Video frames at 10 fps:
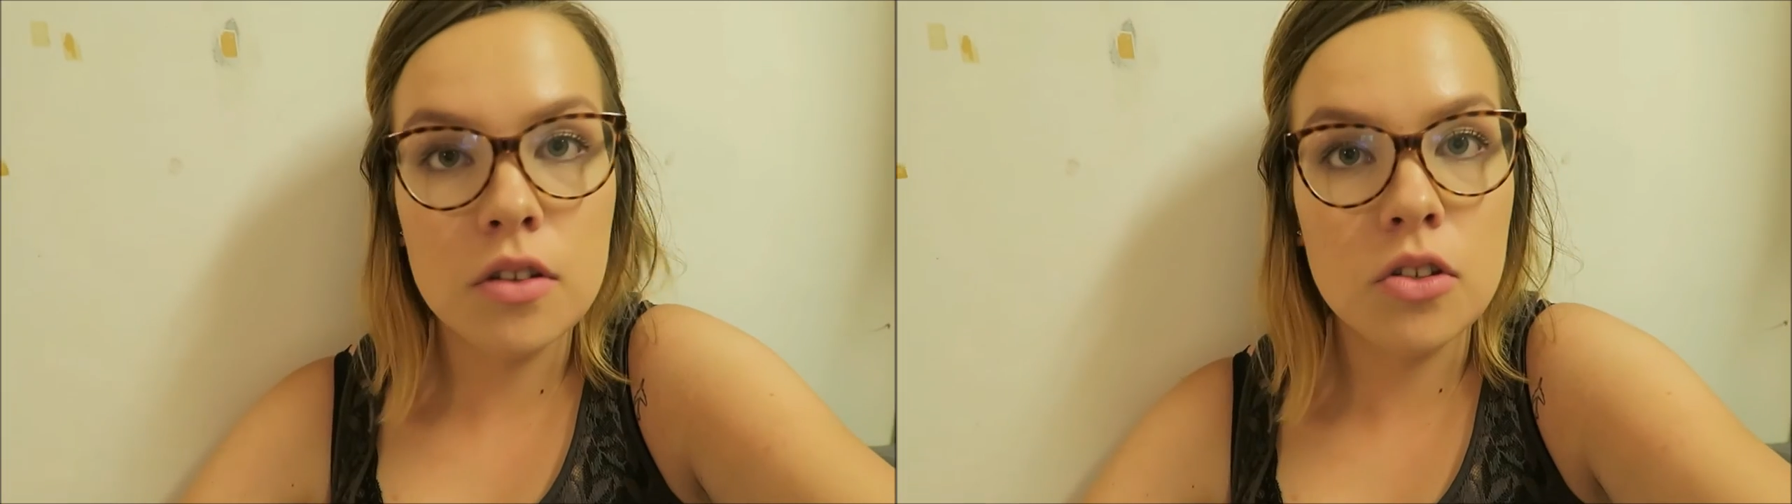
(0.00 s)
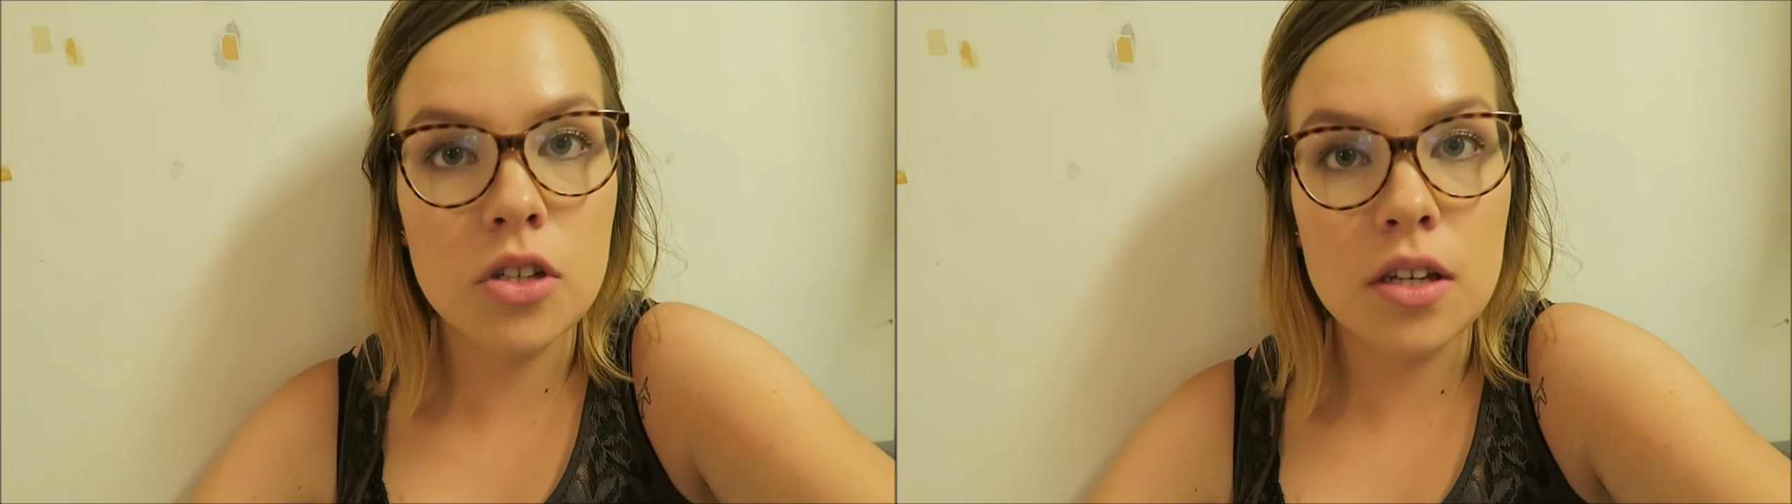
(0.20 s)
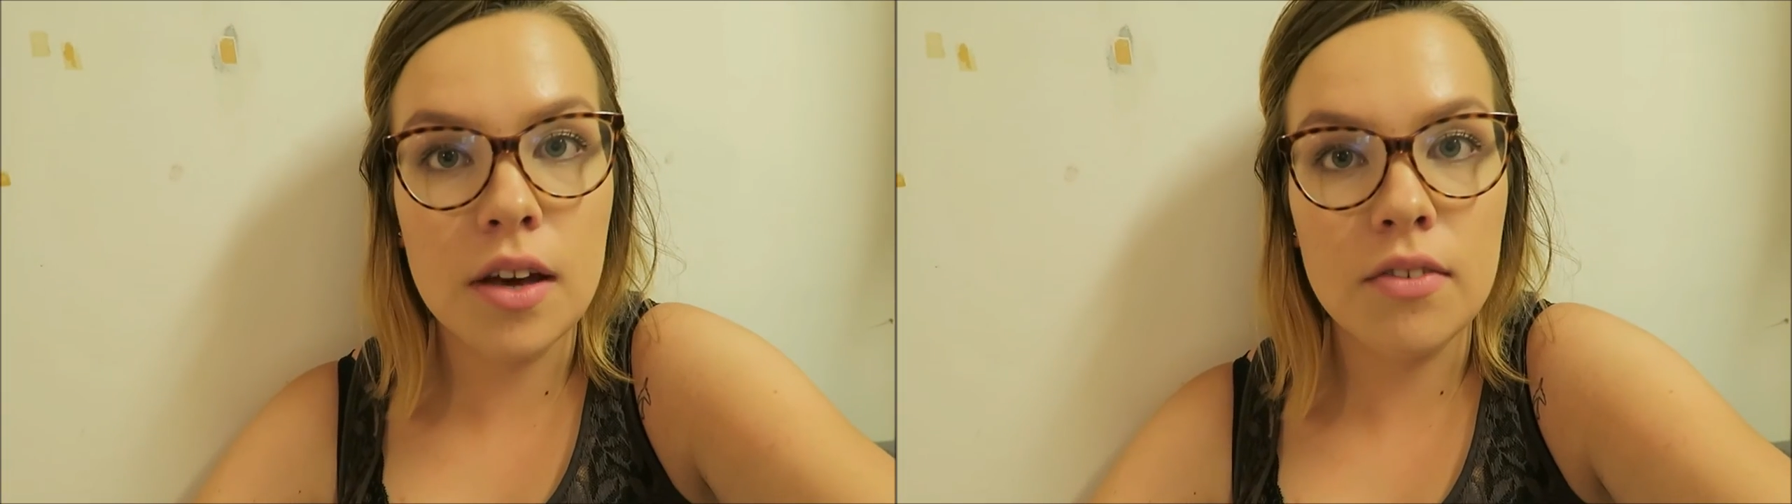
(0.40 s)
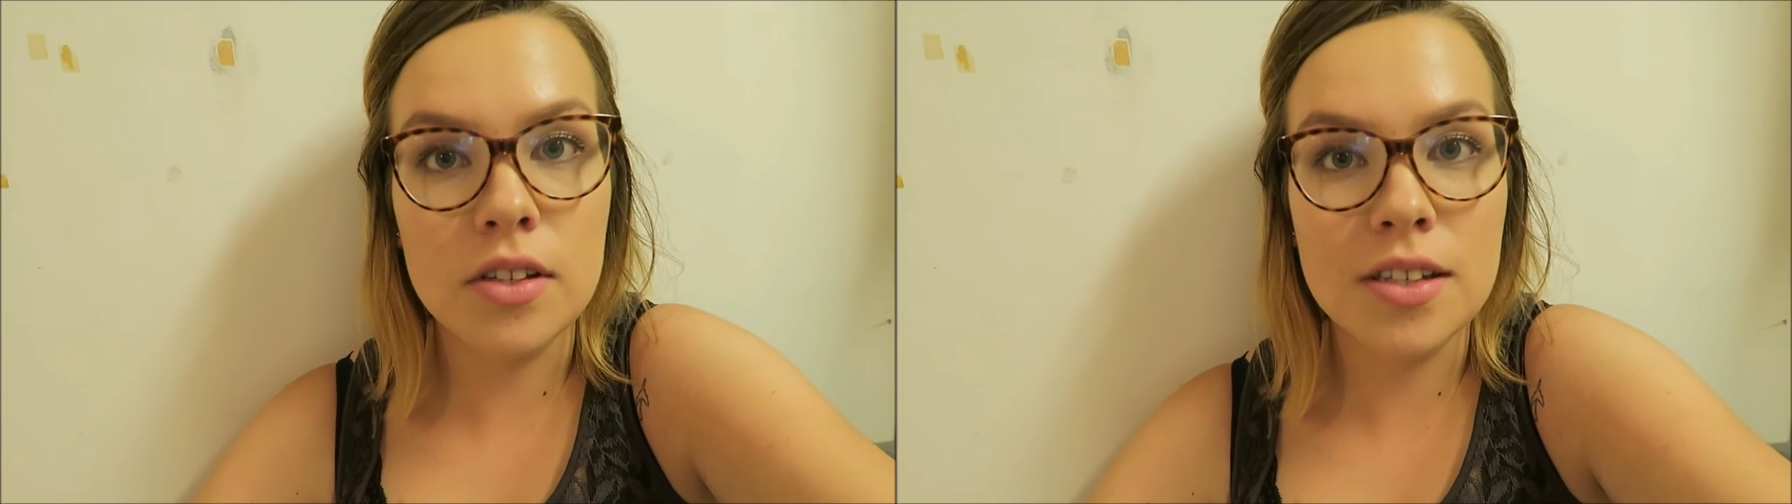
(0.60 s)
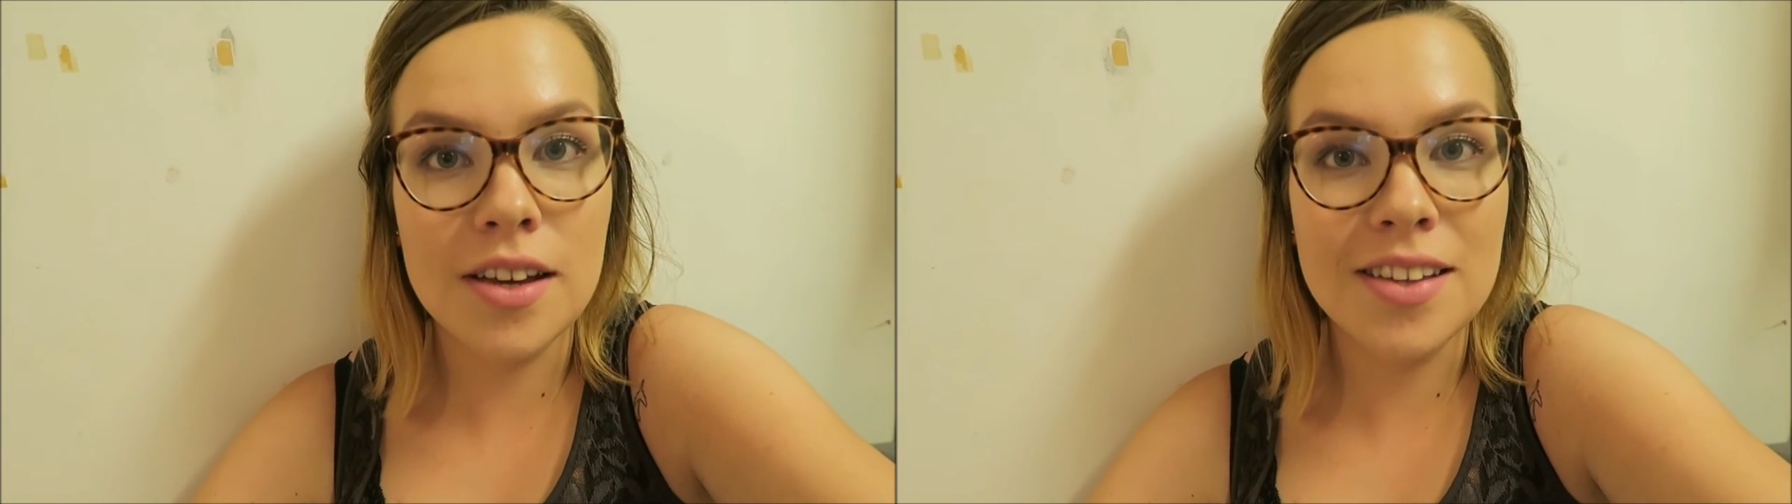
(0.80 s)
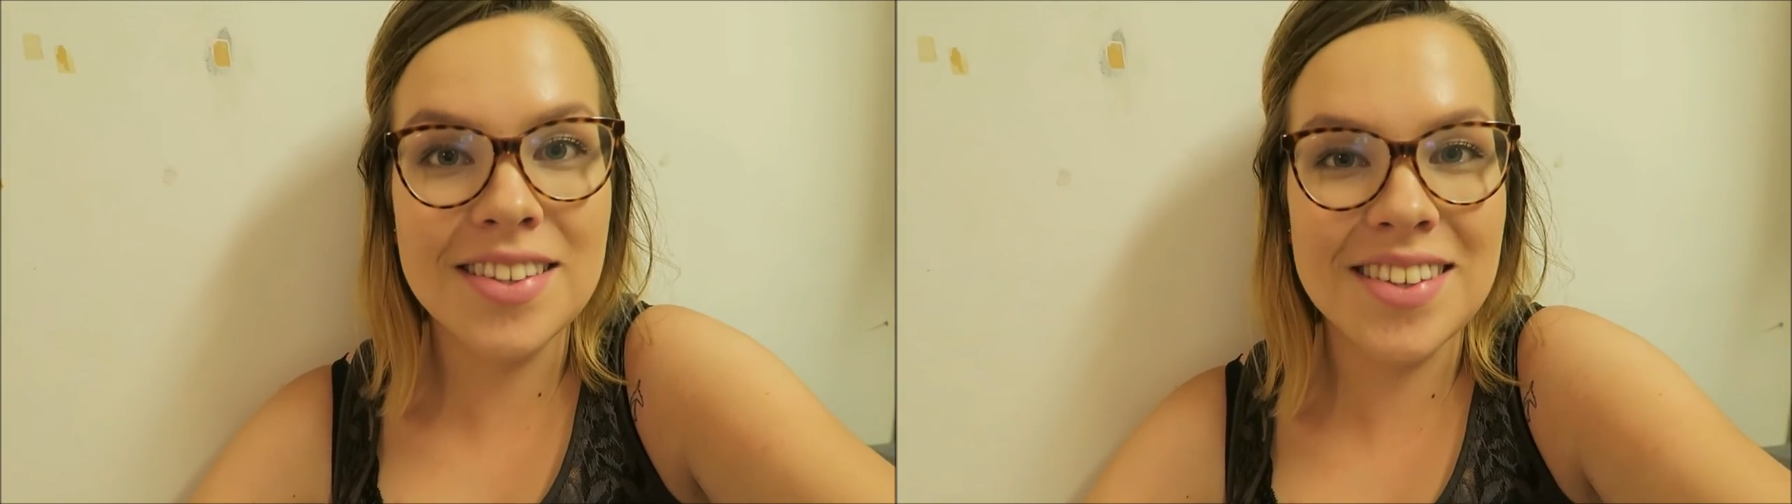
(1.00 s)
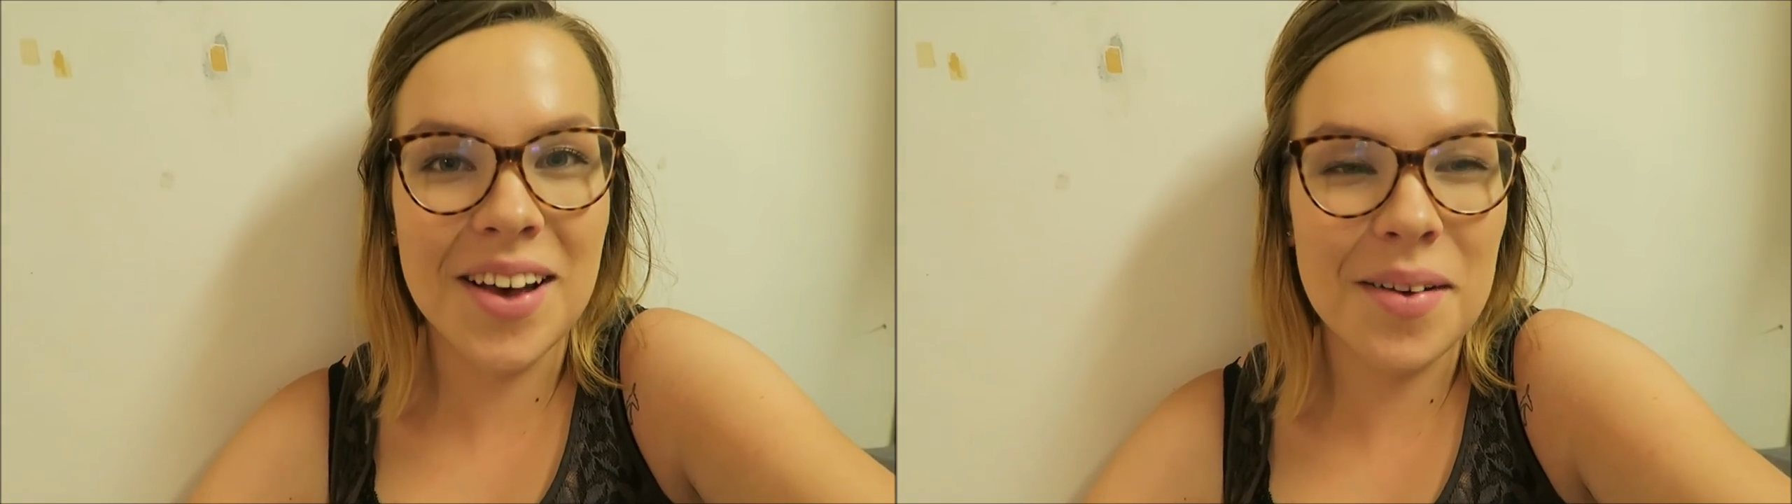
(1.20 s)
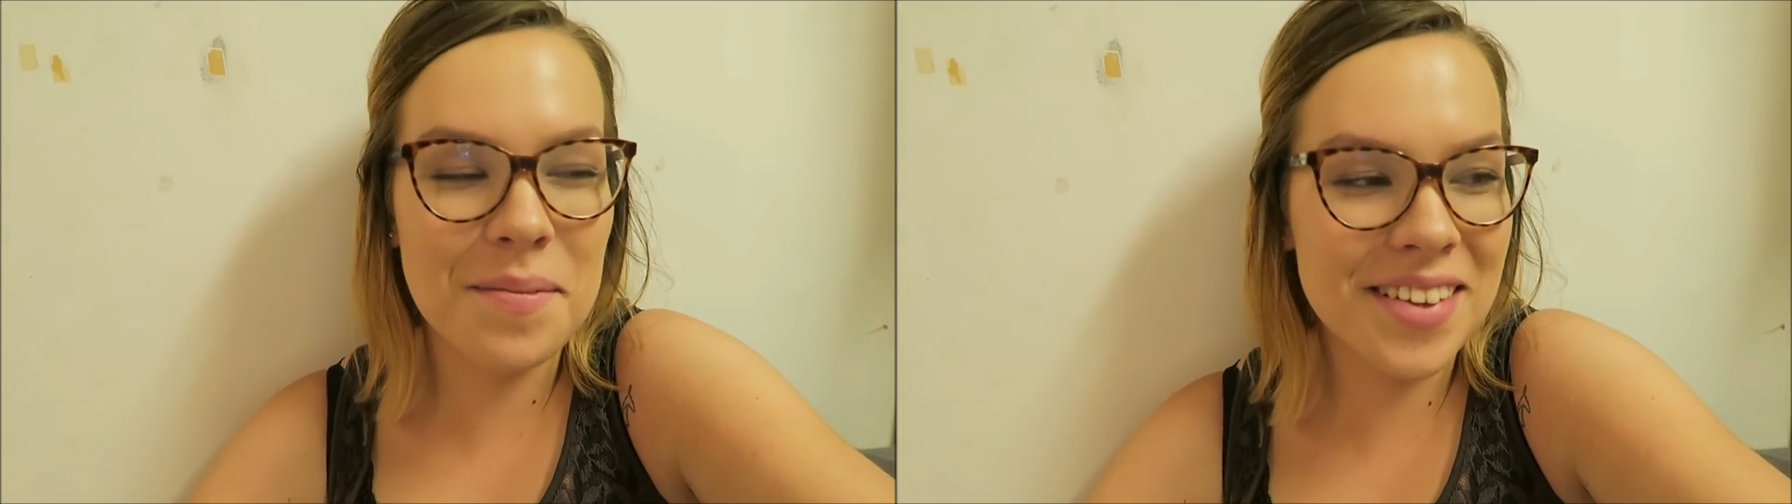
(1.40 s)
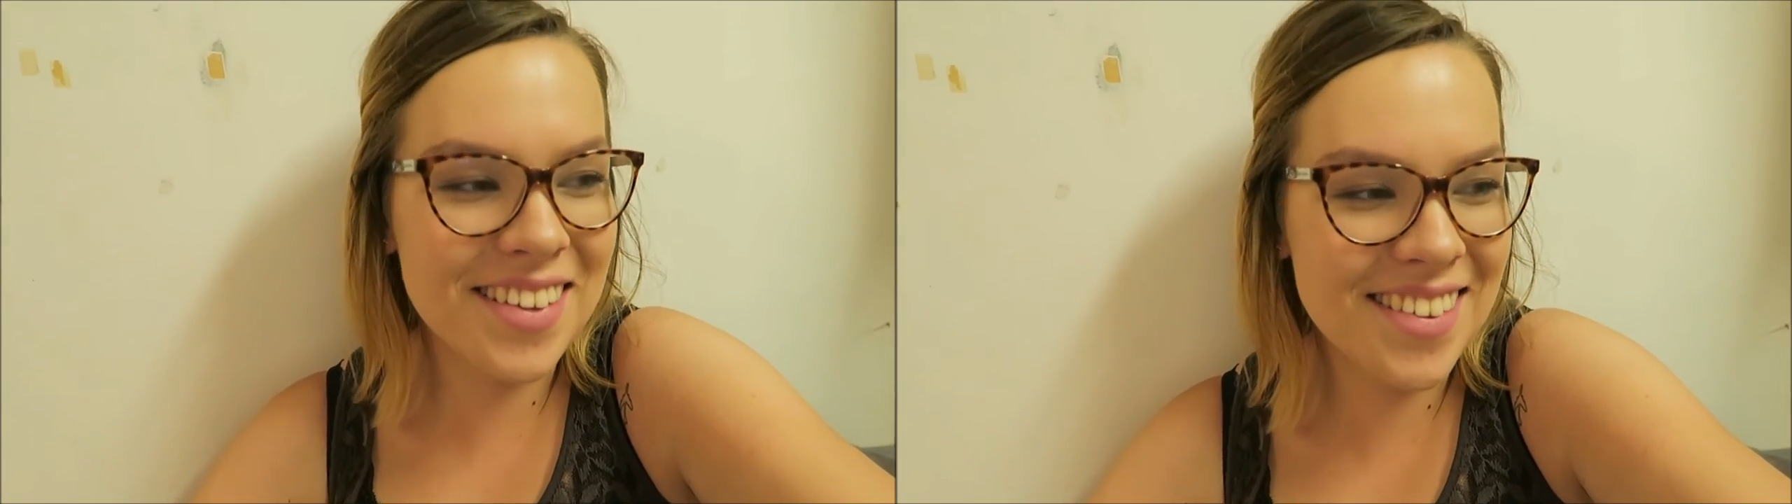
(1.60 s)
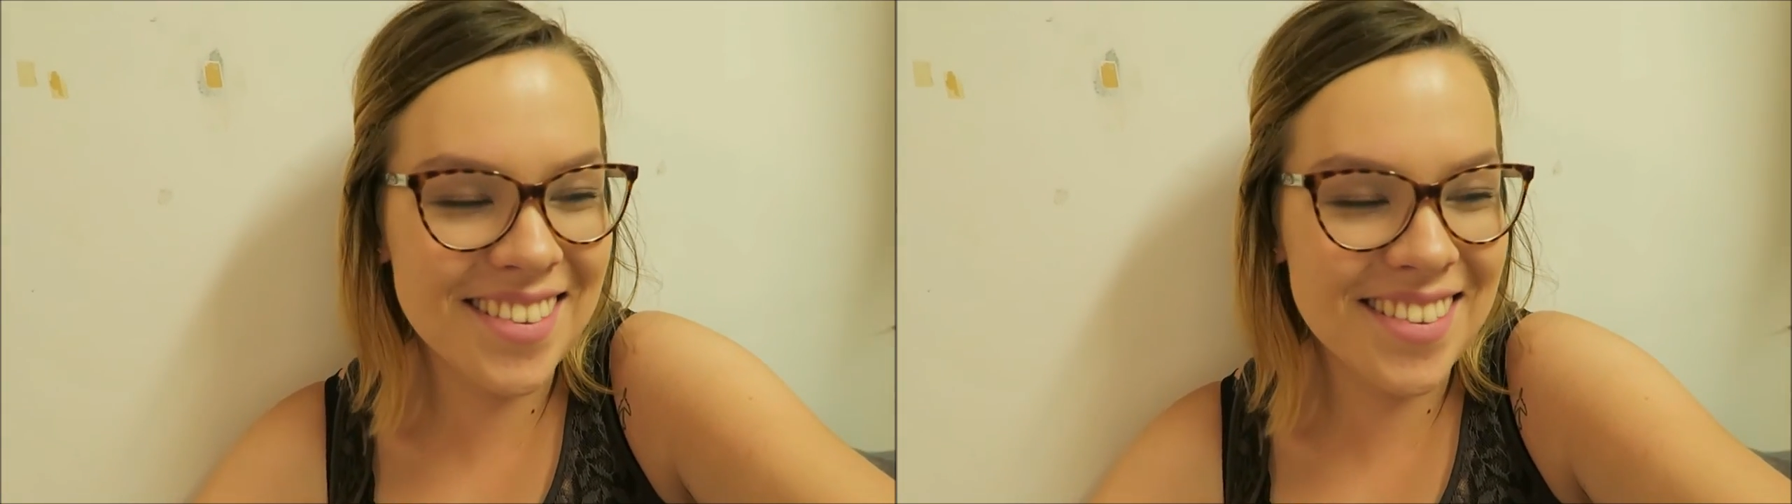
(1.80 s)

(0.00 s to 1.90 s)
she ever turns up.